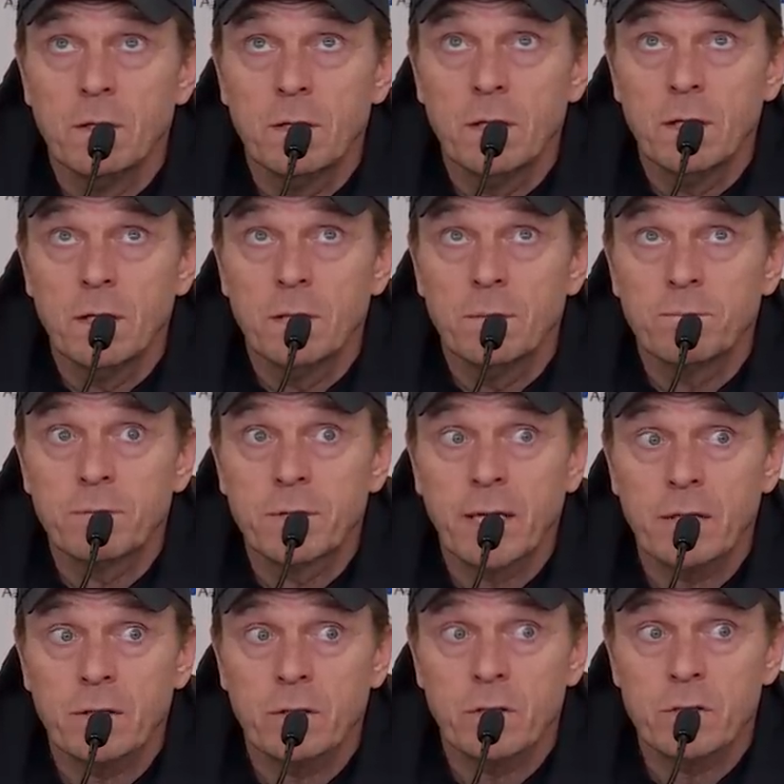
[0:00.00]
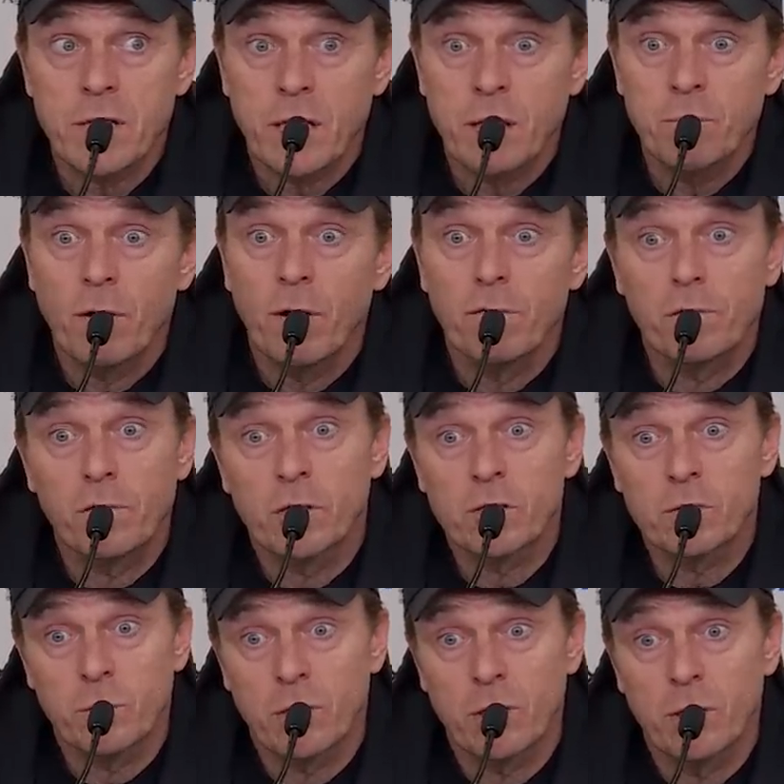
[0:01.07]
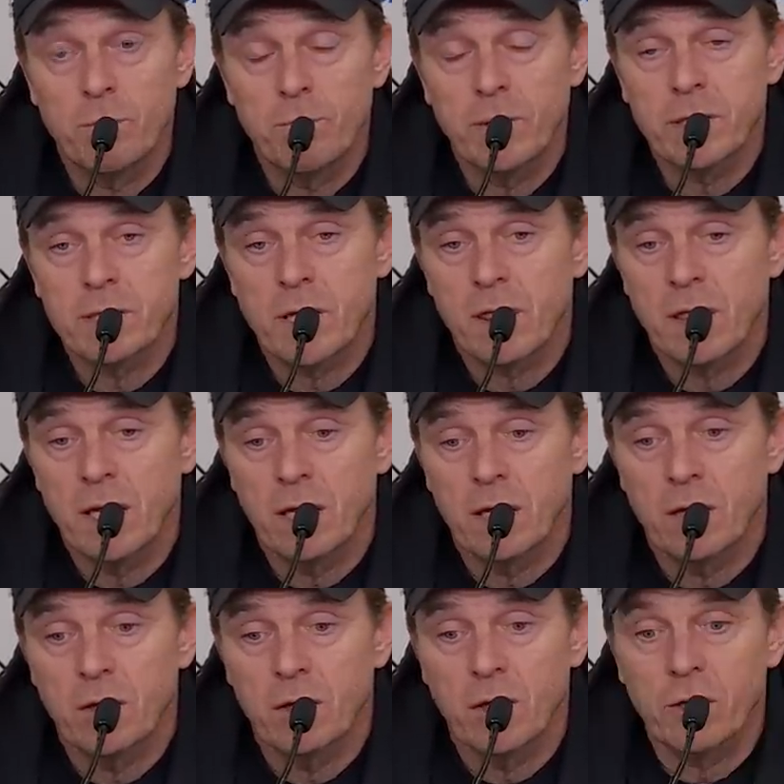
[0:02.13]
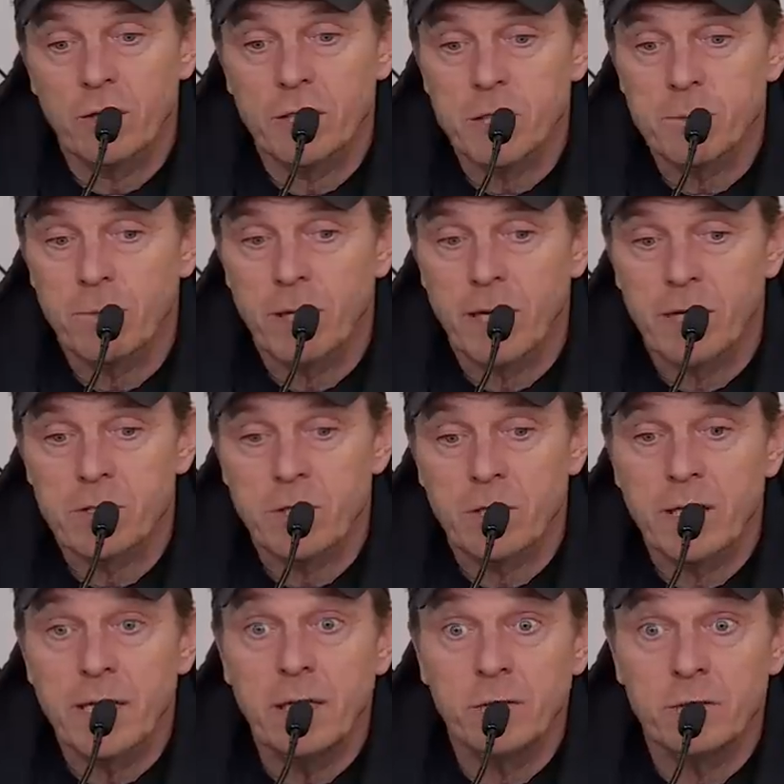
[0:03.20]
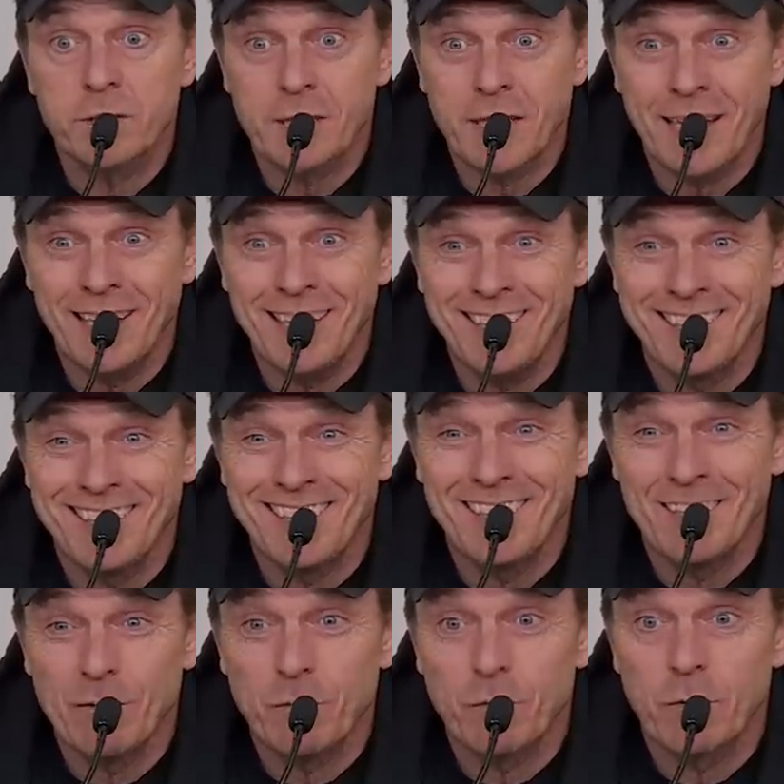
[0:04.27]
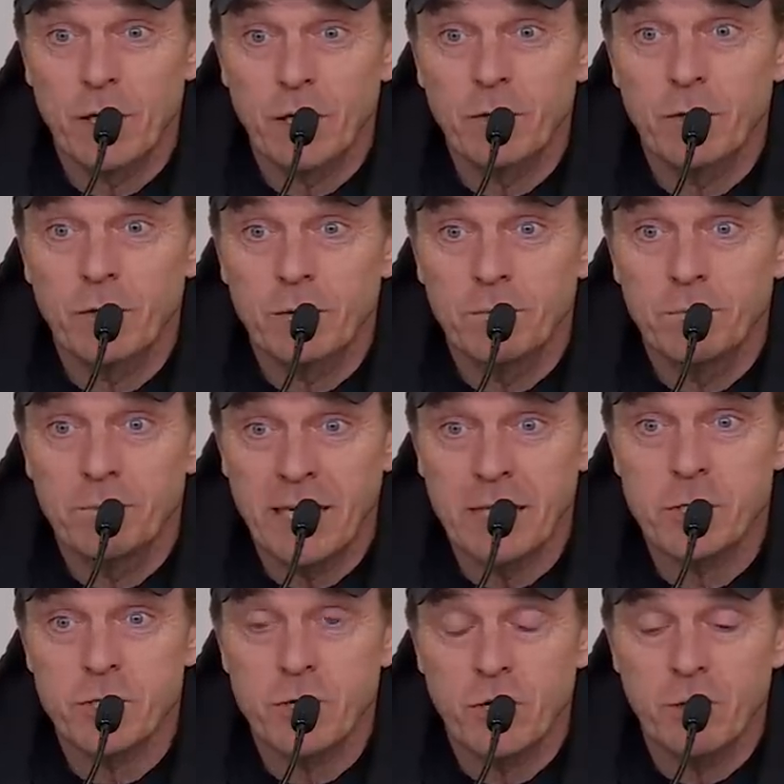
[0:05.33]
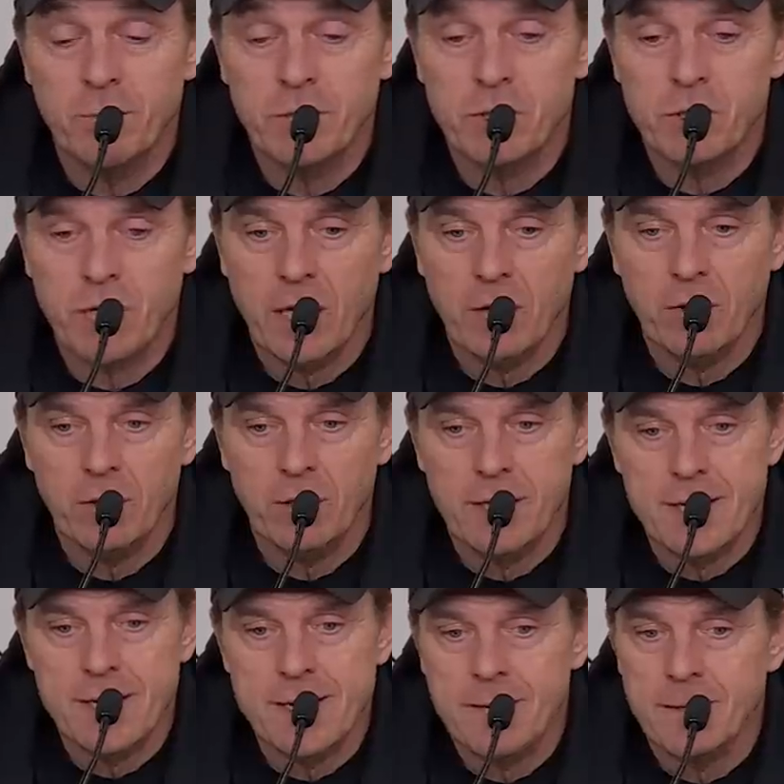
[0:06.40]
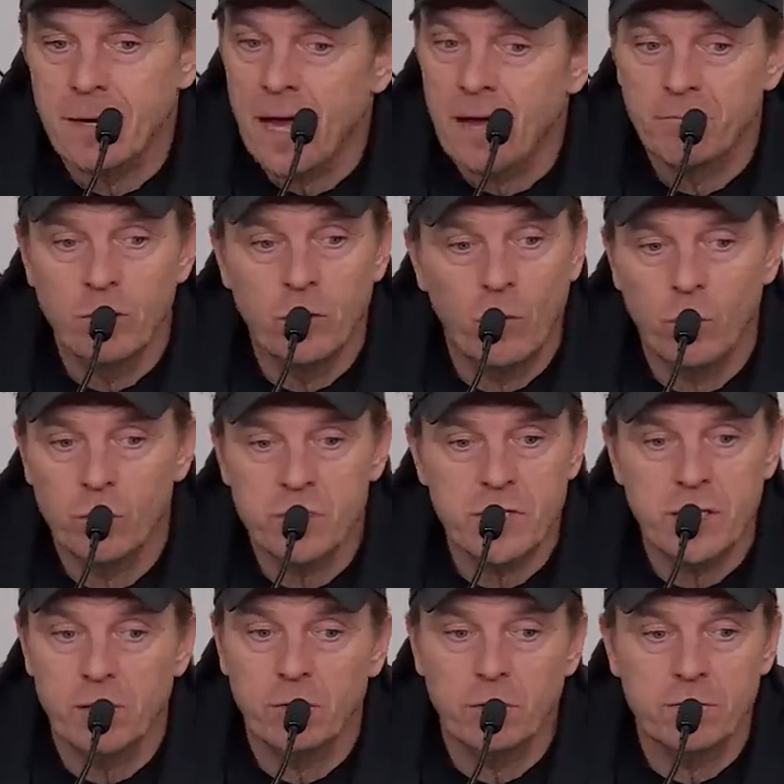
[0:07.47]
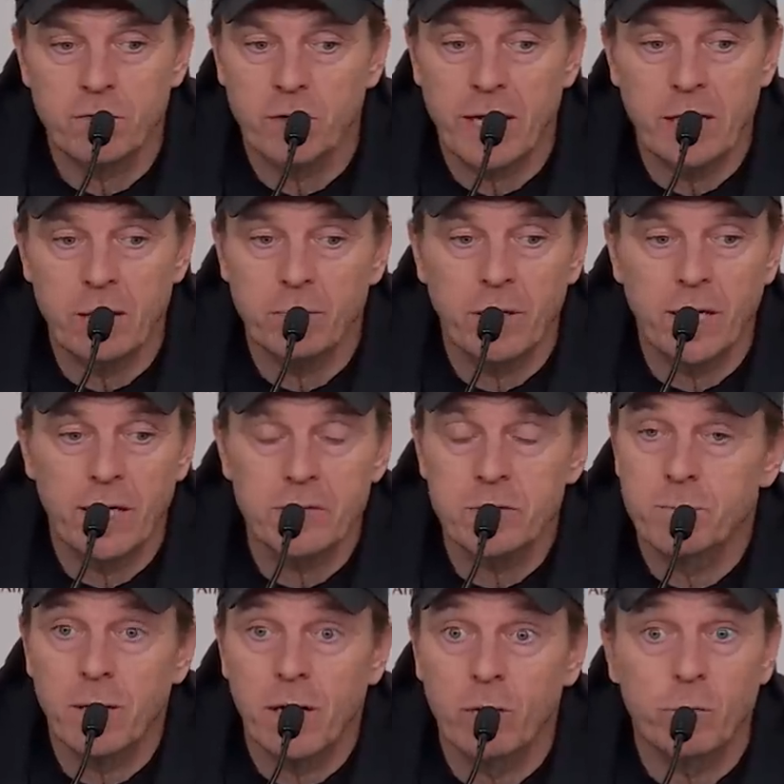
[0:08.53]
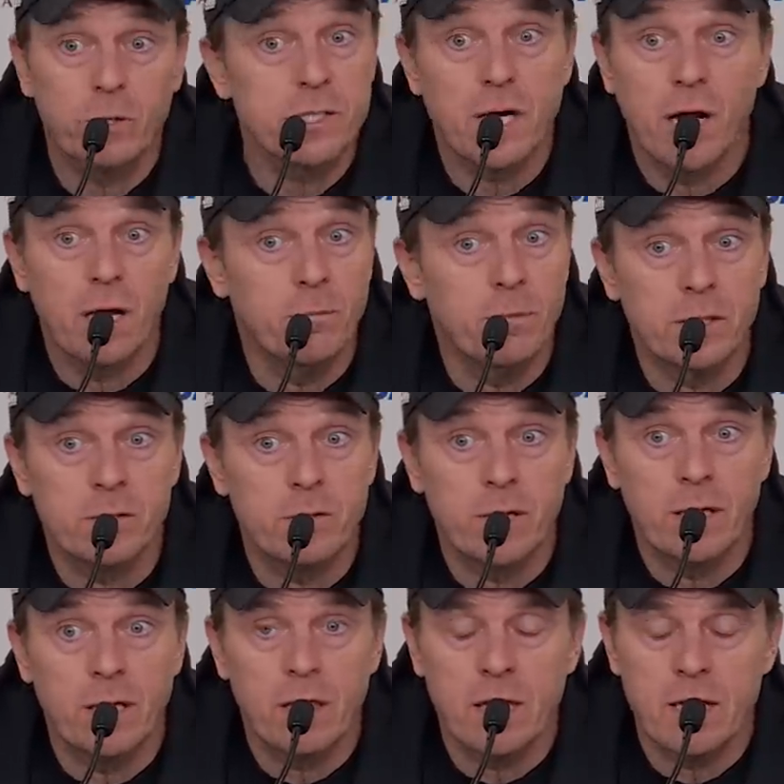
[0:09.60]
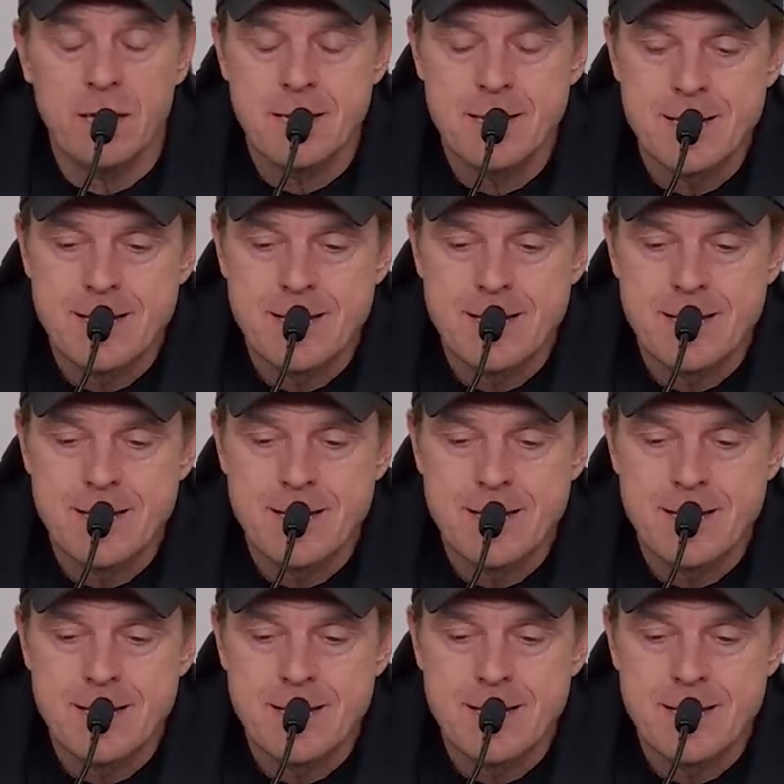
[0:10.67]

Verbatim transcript: Um, take the second part first with Olympics. I think a lot of these players are keen on staying uh, for another major tournament together. Uh, I have no signals for any players about retirement or anything.